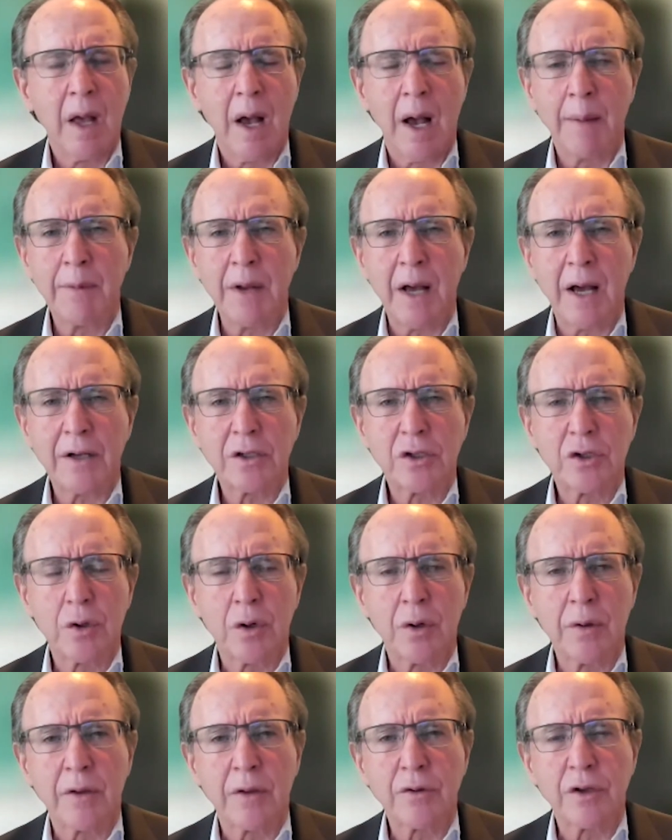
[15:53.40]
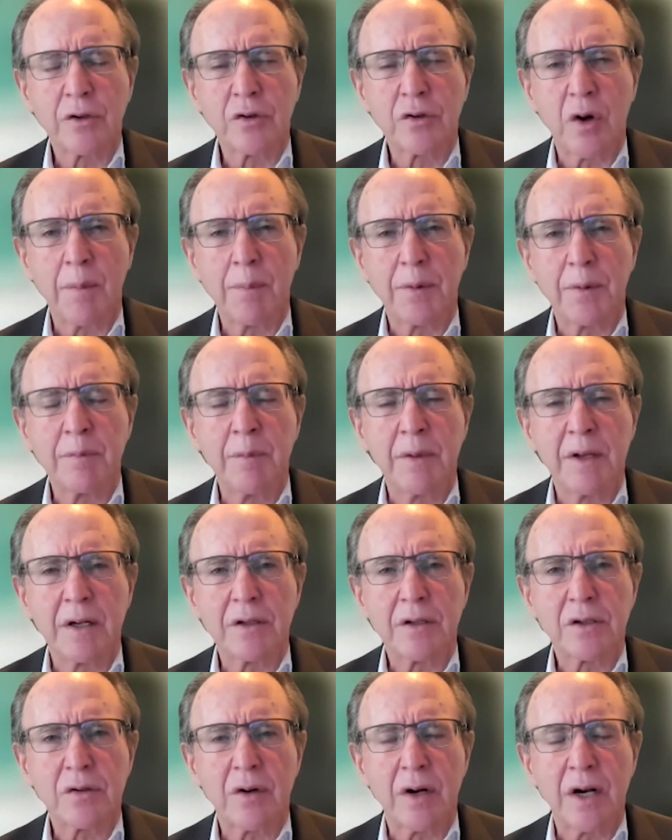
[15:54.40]
I'm not sure that the Trump
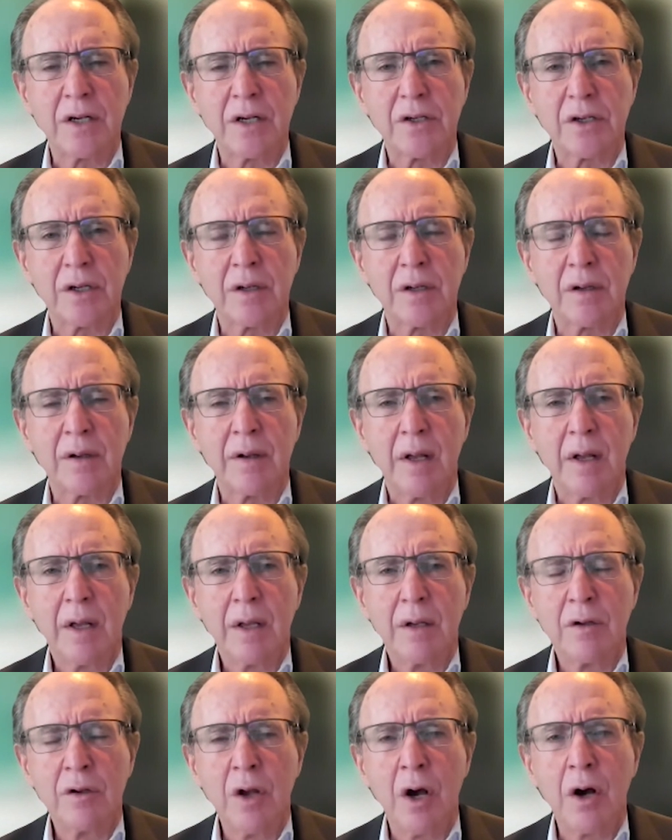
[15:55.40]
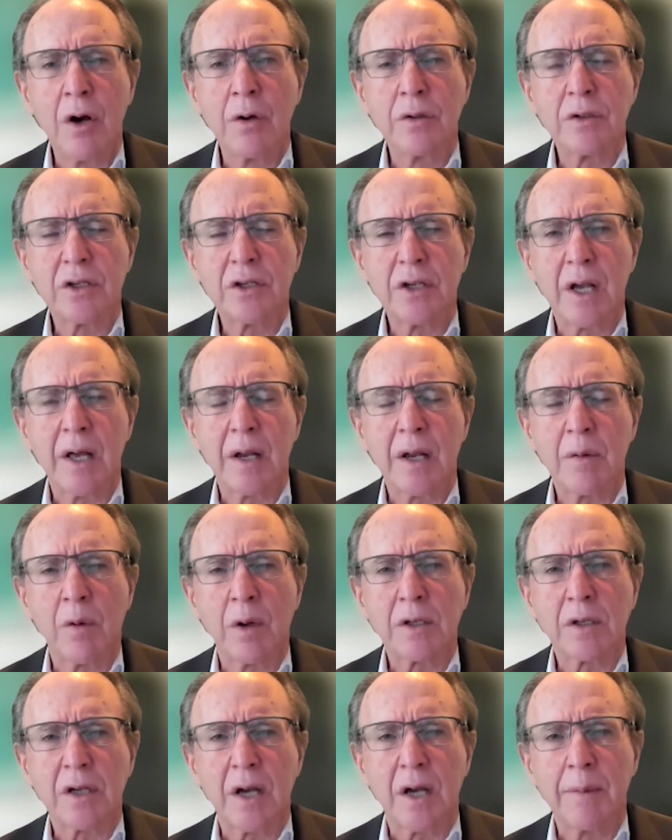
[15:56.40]
administration knows yet
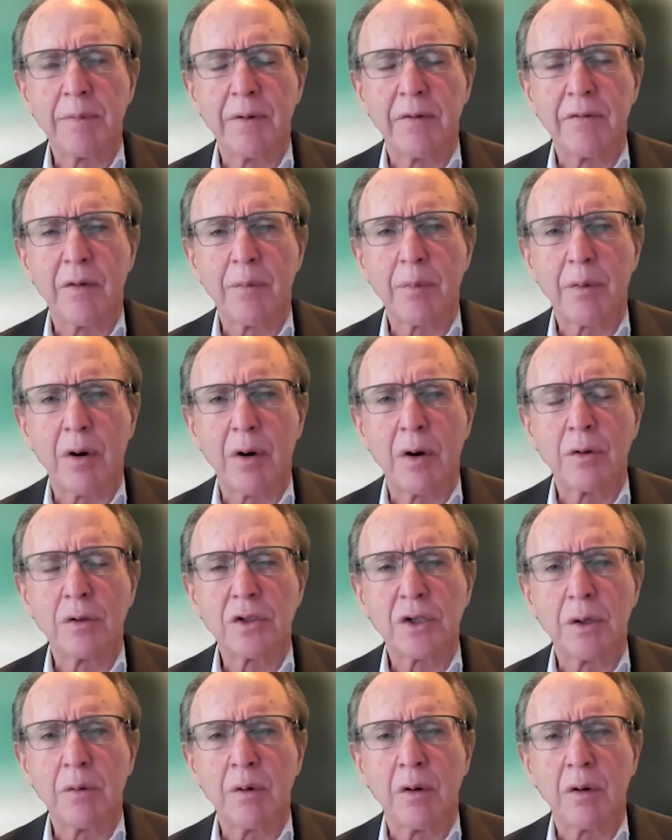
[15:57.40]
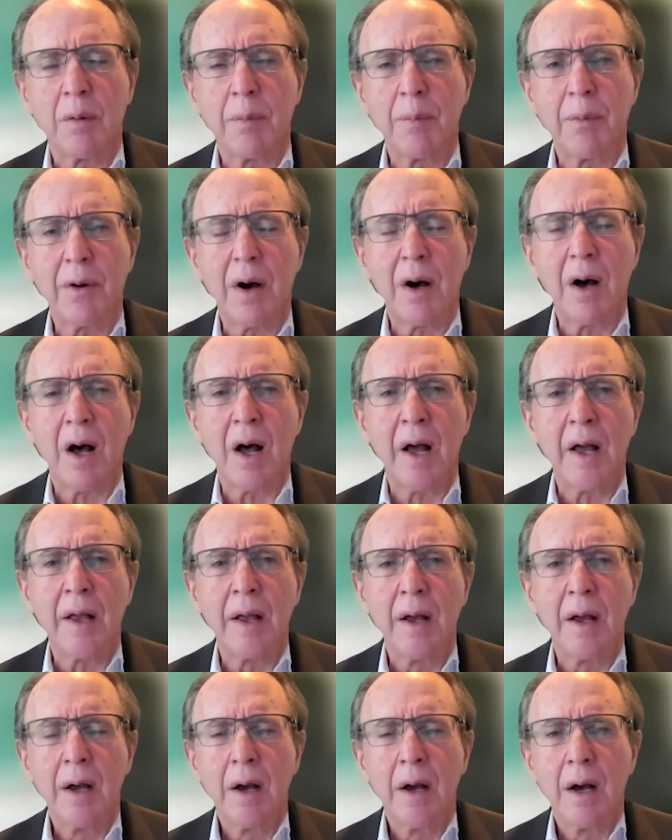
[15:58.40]
what type of approach it will apply,